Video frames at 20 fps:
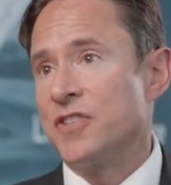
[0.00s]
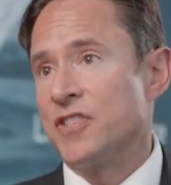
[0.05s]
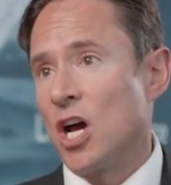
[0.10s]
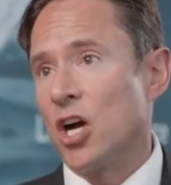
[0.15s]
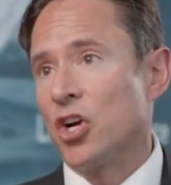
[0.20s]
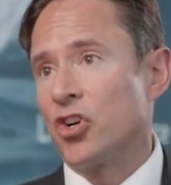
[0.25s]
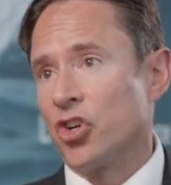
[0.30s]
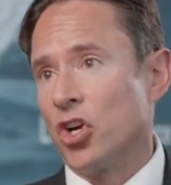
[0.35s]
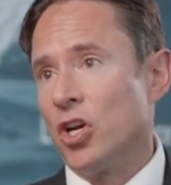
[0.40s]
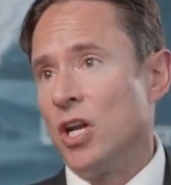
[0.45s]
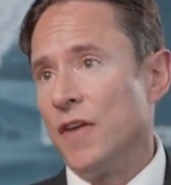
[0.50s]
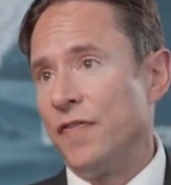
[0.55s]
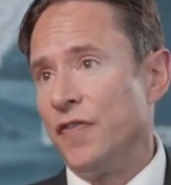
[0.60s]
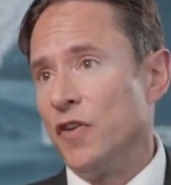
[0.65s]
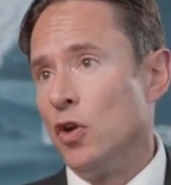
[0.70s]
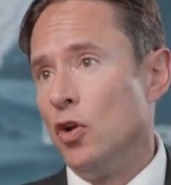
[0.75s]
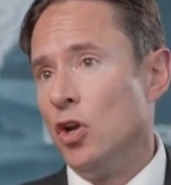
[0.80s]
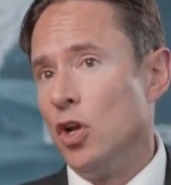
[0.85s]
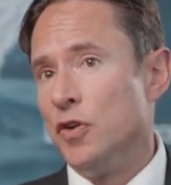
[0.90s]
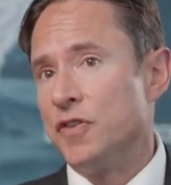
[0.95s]
suction if
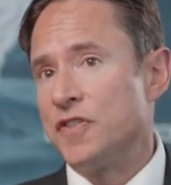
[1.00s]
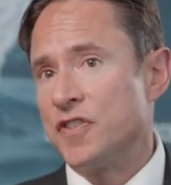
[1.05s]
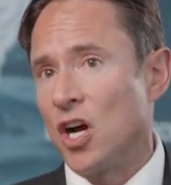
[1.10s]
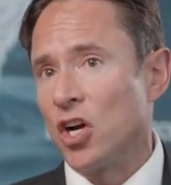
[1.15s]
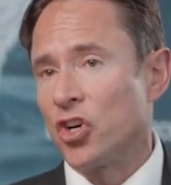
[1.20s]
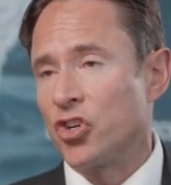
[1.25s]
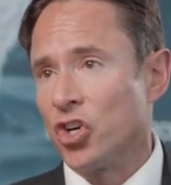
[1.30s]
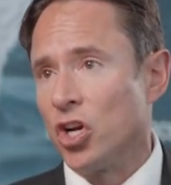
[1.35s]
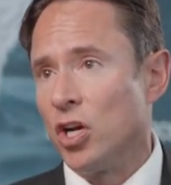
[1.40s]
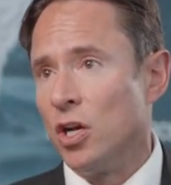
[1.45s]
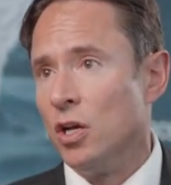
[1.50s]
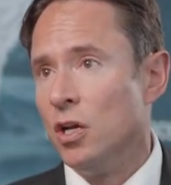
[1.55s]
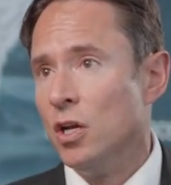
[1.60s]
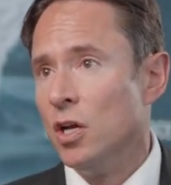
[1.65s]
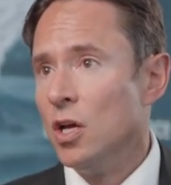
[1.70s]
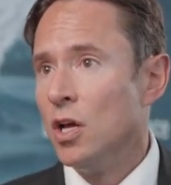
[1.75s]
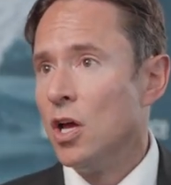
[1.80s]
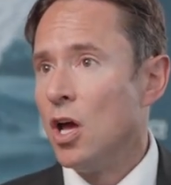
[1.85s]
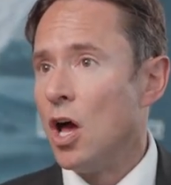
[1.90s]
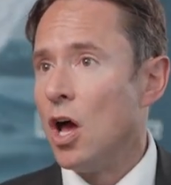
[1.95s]
you lose suction
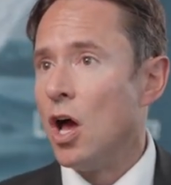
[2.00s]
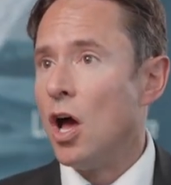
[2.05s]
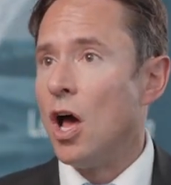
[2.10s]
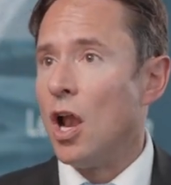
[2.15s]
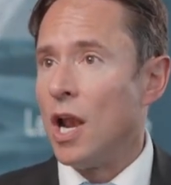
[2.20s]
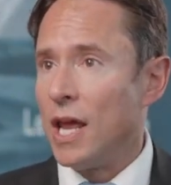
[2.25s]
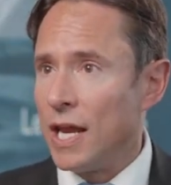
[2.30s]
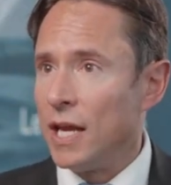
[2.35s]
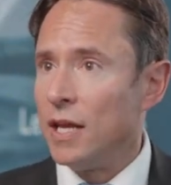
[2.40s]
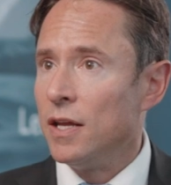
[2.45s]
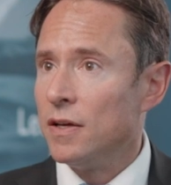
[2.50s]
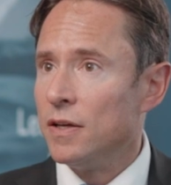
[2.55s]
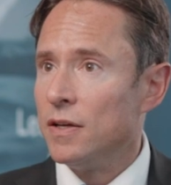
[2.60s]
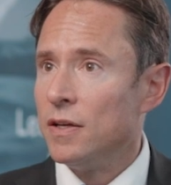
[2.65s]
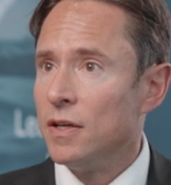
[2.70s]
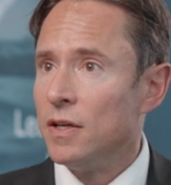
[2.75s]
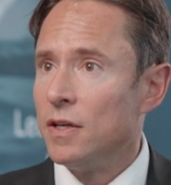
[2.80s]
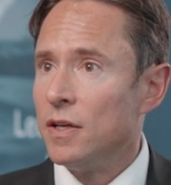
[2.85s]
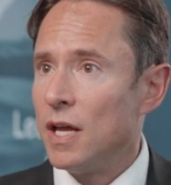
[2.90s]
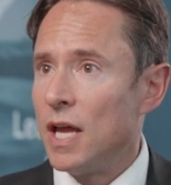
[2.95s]
early
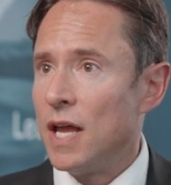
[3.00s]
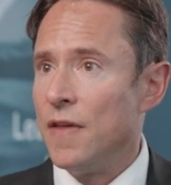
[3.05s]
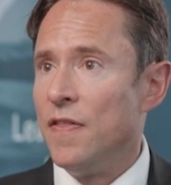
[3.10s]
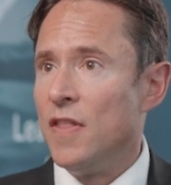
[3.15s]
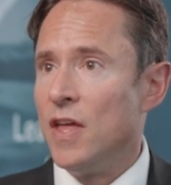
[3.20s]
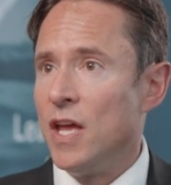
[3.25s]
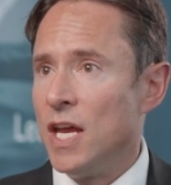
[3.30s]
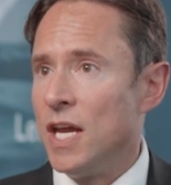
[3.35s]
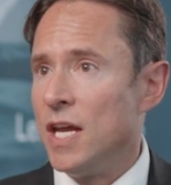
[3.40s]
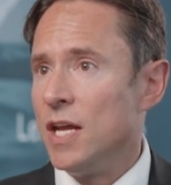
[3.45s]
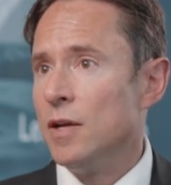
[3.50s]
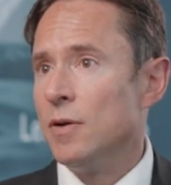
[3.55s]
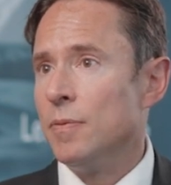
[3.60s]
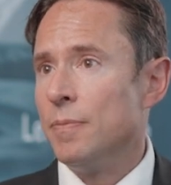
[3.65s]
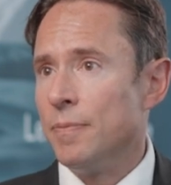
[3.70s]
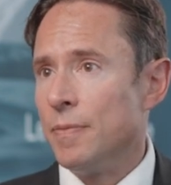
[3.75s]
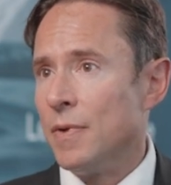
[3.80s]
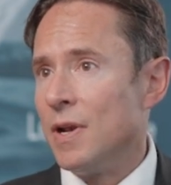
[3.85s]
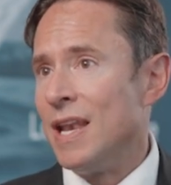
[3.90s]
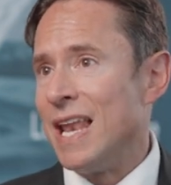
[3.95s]
in the
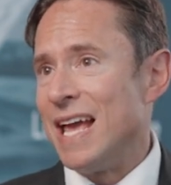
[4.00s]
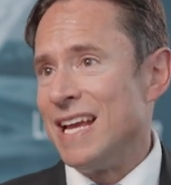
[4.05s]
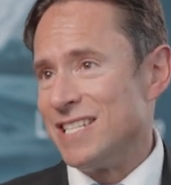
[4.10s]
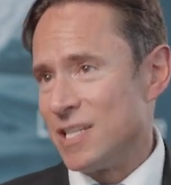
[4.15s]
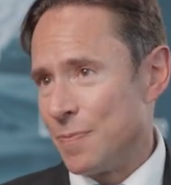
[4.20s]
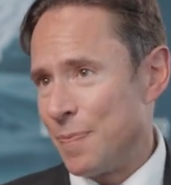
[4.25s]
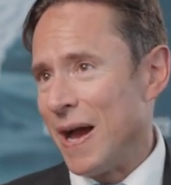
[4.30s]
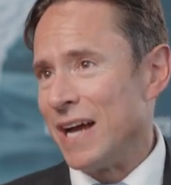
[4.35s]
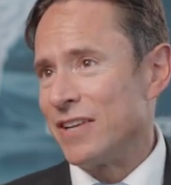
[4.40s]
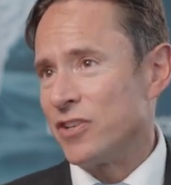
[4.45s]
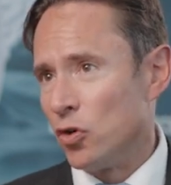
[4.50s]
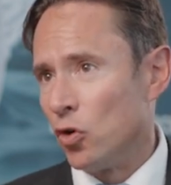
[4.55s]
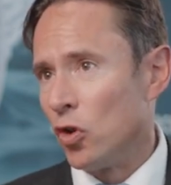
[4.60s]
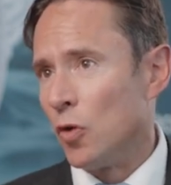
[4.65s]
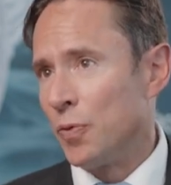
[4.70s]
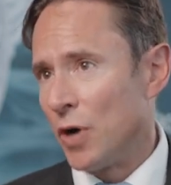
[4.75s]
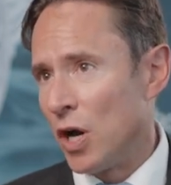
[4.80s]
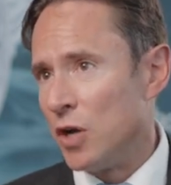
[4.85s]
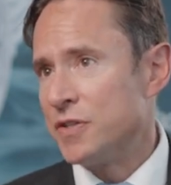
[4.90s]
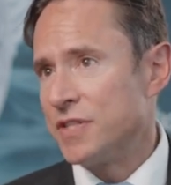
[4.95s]
laser pattern or the
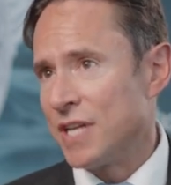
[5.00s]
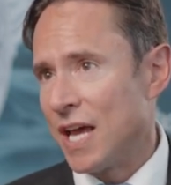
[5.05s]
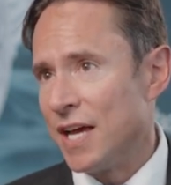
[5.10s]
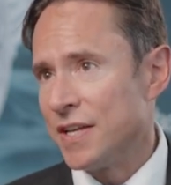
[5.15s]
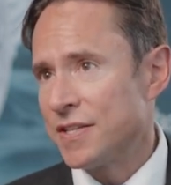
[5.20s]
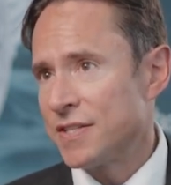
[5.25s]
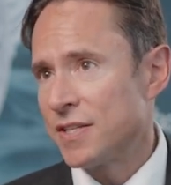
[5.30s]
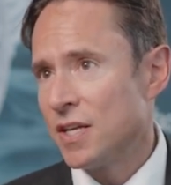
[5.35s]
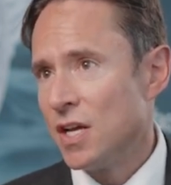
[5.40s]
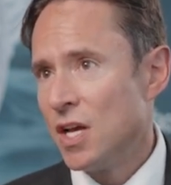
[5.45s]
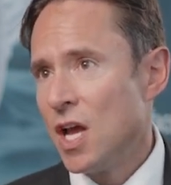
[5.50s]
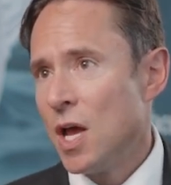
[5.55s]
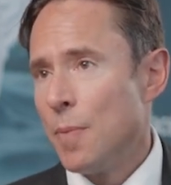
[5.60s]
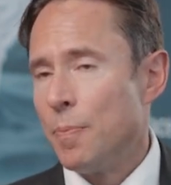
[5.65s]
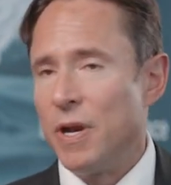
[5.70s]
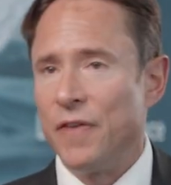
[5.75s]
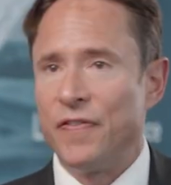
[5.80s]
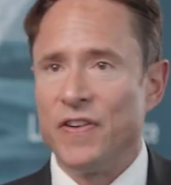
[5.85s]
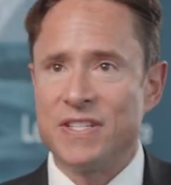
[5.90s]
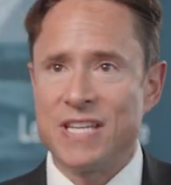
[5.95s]
process.
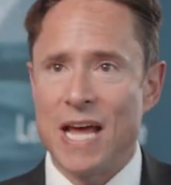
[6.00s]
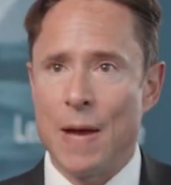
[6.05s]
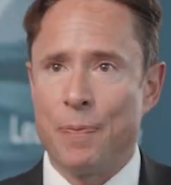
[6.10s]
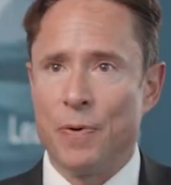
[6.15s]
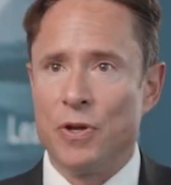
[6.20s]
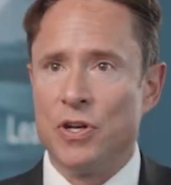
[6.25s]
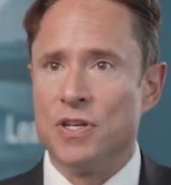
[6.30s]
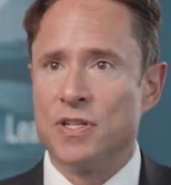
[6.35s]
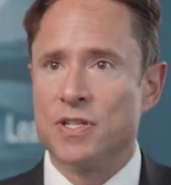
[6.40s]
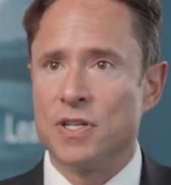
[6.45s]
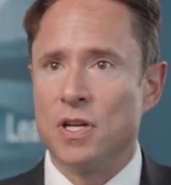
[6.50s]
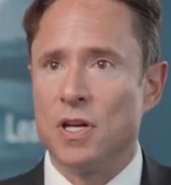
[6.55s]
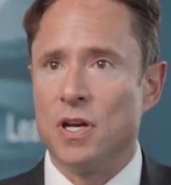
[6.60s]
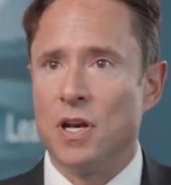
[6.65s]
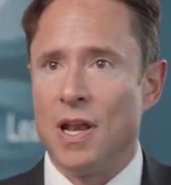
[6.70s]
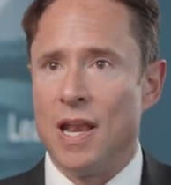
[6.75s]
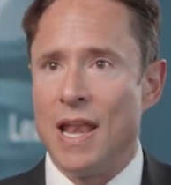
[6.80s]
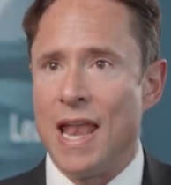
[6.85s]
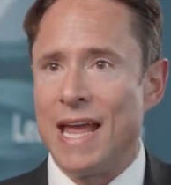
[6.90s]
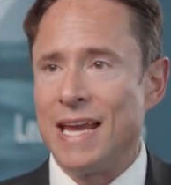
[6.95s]
But if it's happened
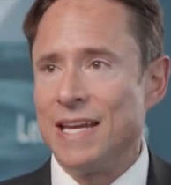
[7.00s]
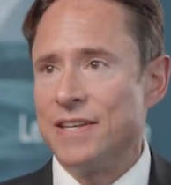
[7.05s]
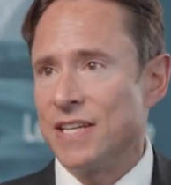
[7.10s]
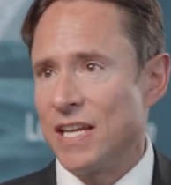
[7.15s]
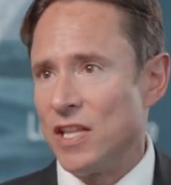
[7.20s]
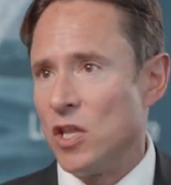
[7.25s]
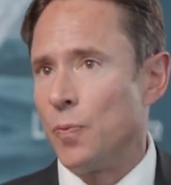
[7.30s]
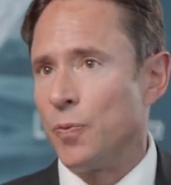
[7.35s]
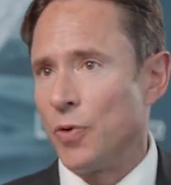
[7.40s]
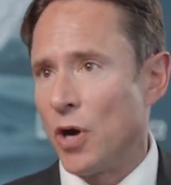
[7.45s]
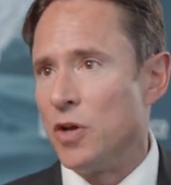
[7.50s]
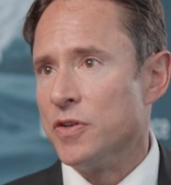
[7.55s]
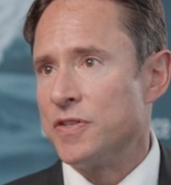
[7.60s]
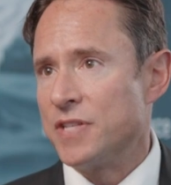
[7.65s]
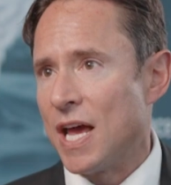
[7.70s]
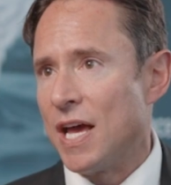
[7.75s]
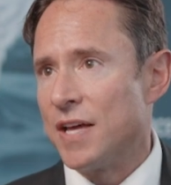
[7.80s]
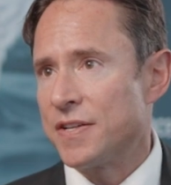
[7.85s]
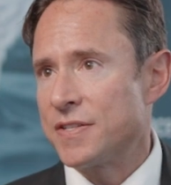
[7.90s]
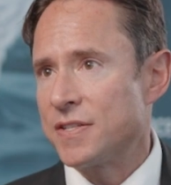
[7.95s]
late in the
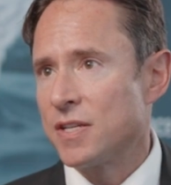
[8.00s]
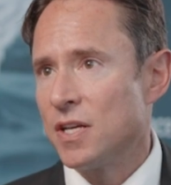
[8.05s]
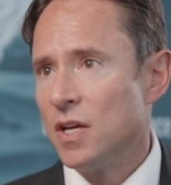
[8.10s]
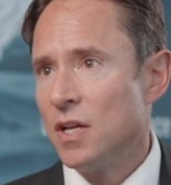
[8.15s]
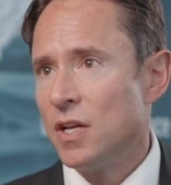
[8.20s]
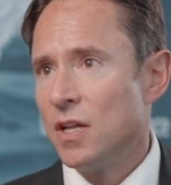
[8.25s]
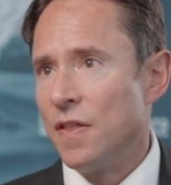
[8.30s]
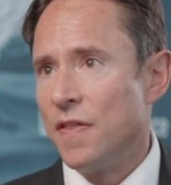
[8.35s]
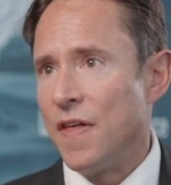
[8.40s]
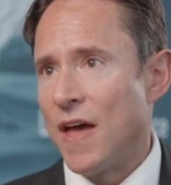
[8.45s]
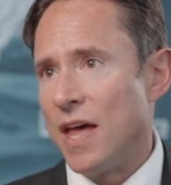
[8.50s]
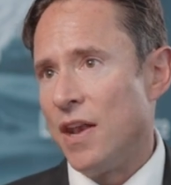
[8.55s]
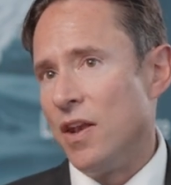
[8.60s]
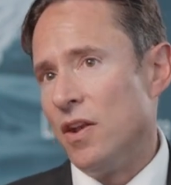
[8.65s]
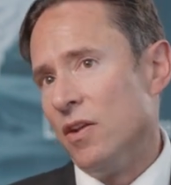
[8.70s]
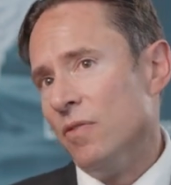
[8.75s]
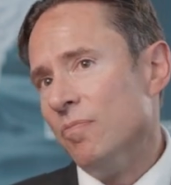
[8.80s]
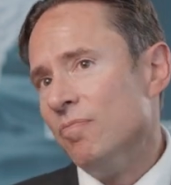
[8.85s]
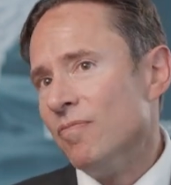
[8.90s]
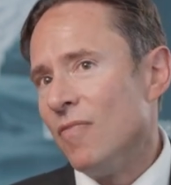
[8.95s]
process,
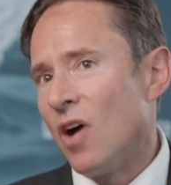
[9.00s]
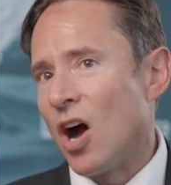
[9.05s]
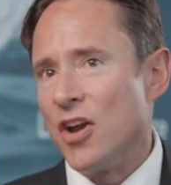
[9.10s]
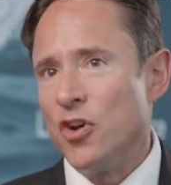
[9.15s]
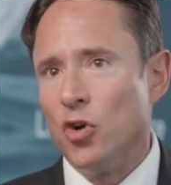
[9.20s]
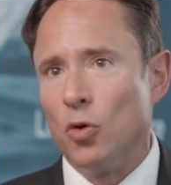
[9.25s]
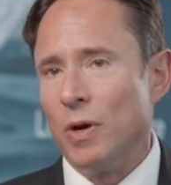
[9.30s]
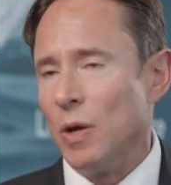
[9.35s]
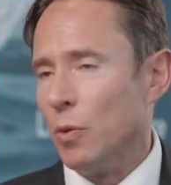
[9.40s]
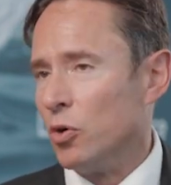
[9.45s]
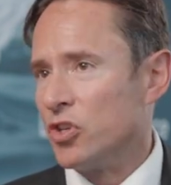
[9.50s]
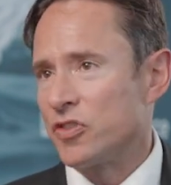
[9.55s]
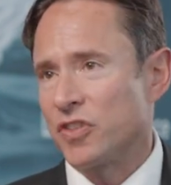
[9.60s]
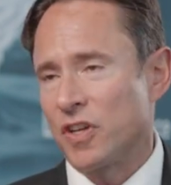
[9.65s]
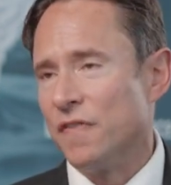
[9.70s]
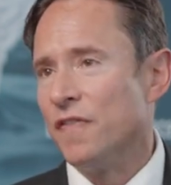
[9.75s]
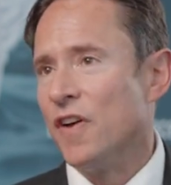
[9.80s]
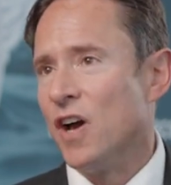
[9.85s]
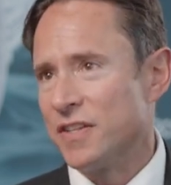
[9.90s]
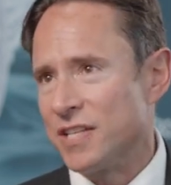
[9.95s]
then I normally will just
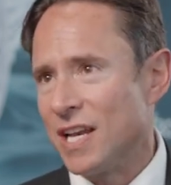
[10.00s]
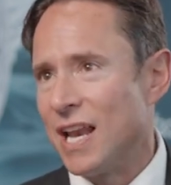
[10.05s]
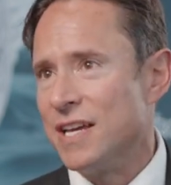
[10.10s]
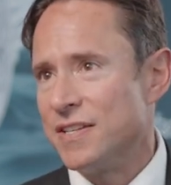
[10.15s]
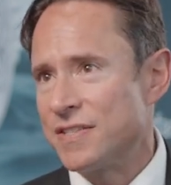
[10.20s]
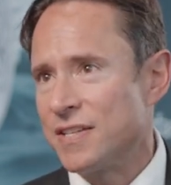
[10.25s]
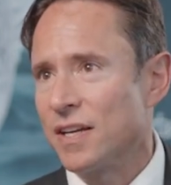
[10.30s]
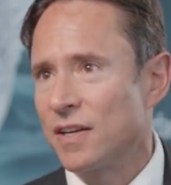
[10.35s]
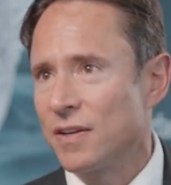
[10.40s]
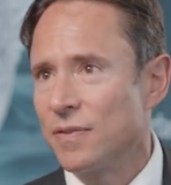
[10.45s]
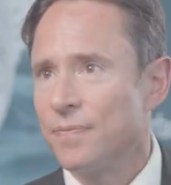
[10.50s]
convert to LASIK.